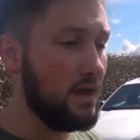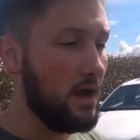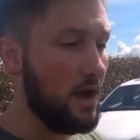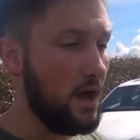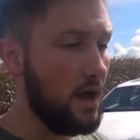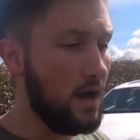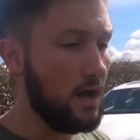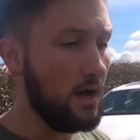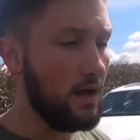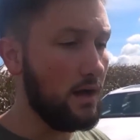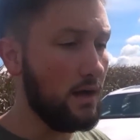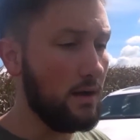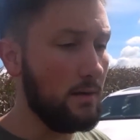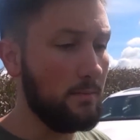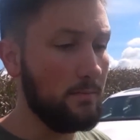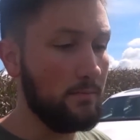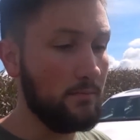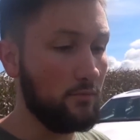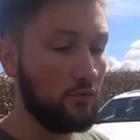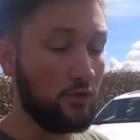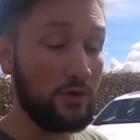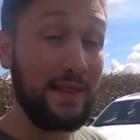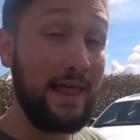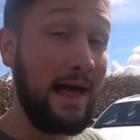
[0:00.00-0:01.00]

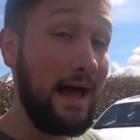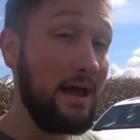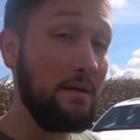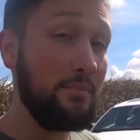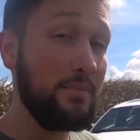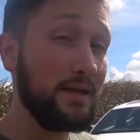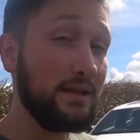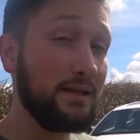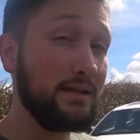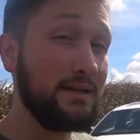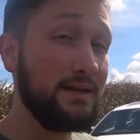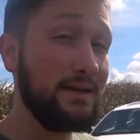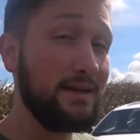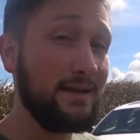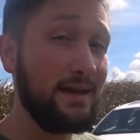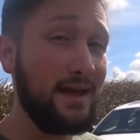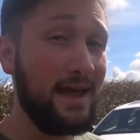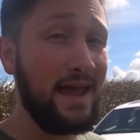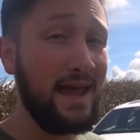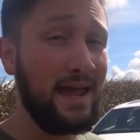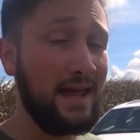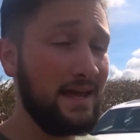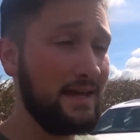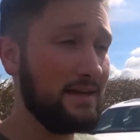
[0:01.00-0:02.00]
reliability,
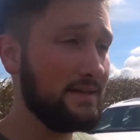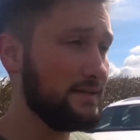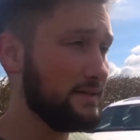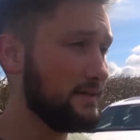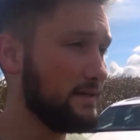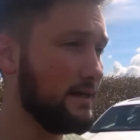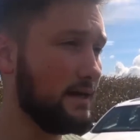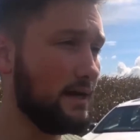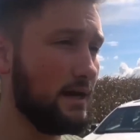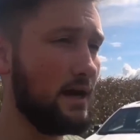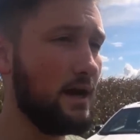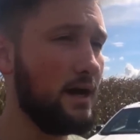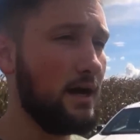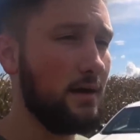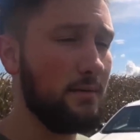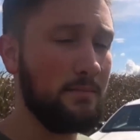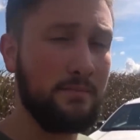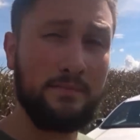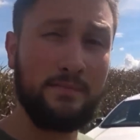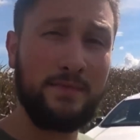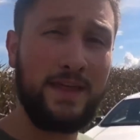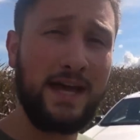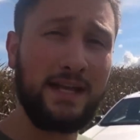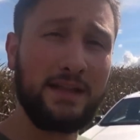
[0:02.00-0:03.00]
and
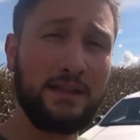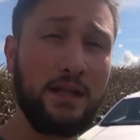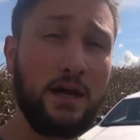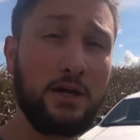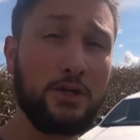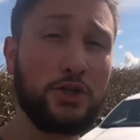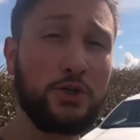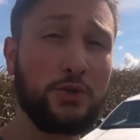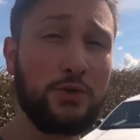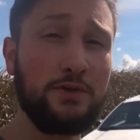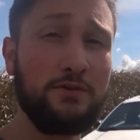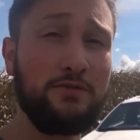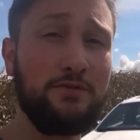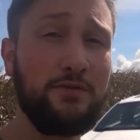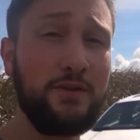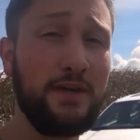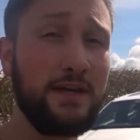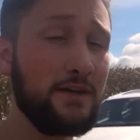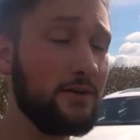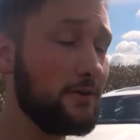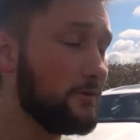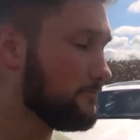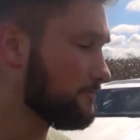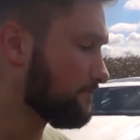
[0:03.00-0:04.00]
that luxury
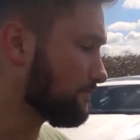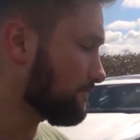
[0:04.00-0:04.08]
feel.